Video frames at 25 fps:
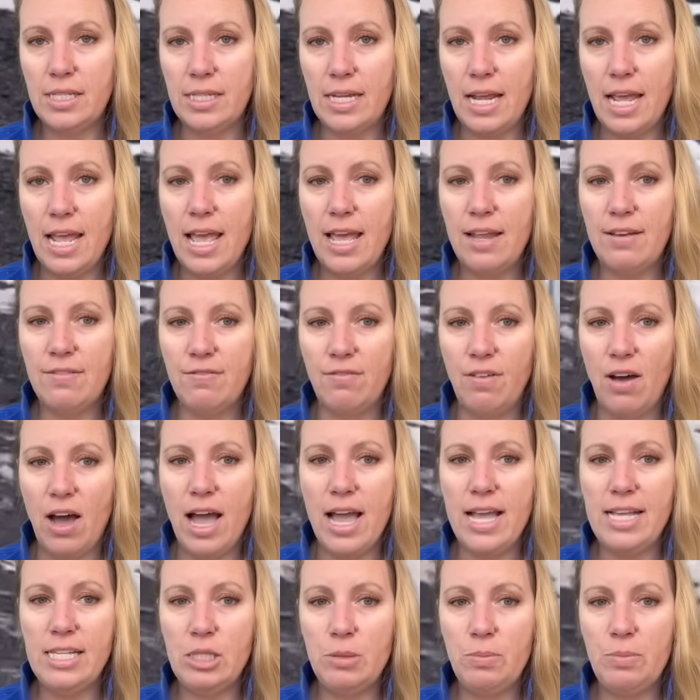they
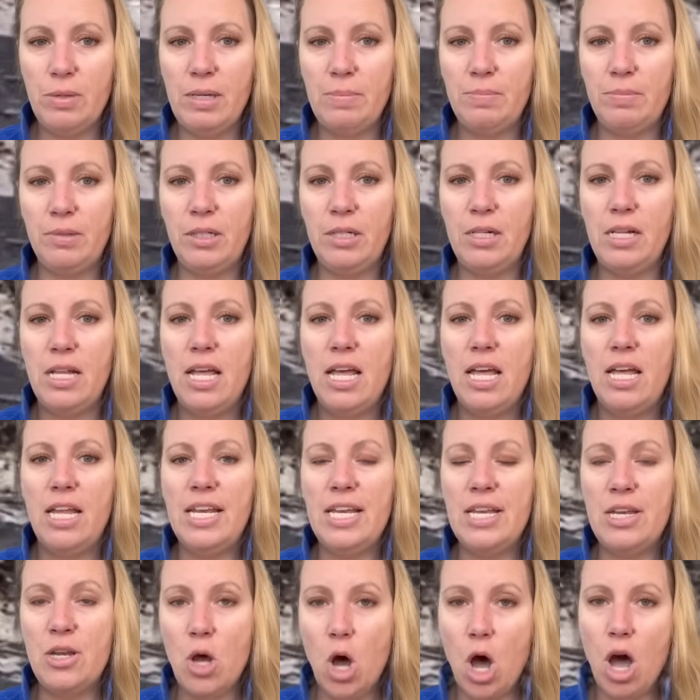advise people
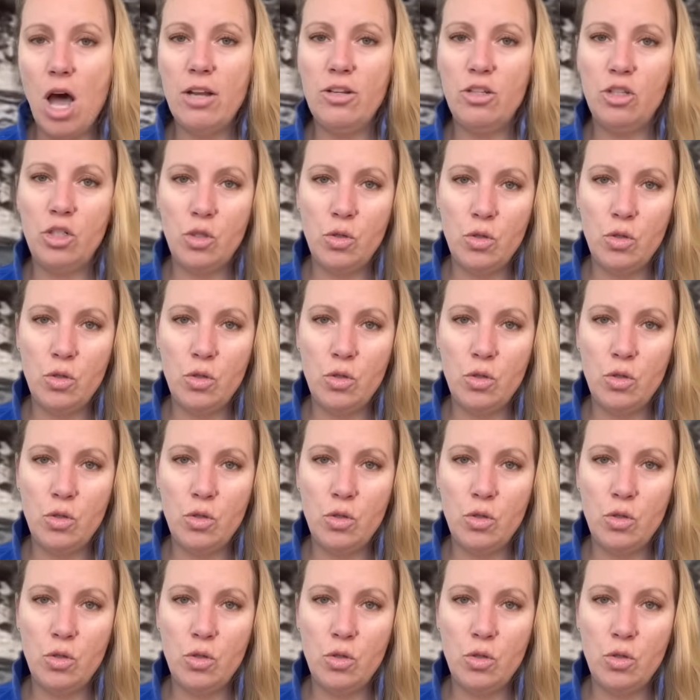not to